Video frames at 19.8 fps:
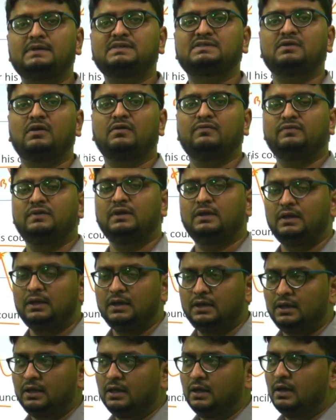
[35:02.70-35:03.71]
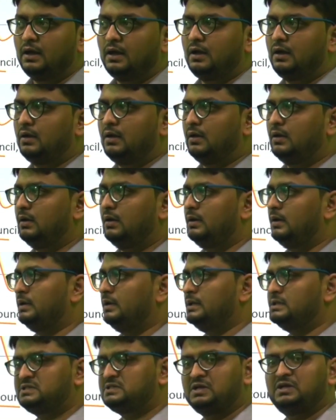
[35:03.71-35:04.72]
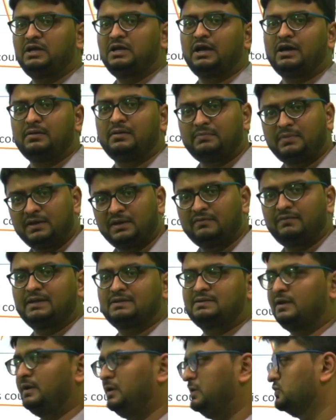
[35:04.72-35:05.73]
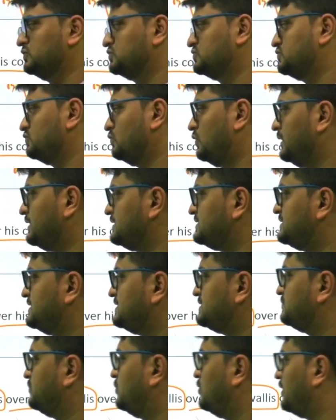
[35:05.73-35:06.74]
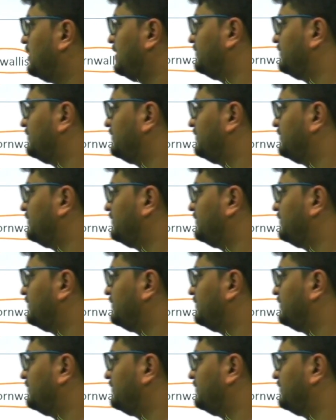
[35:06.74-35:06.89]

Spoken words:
of the East India Company were reduced. What is this board of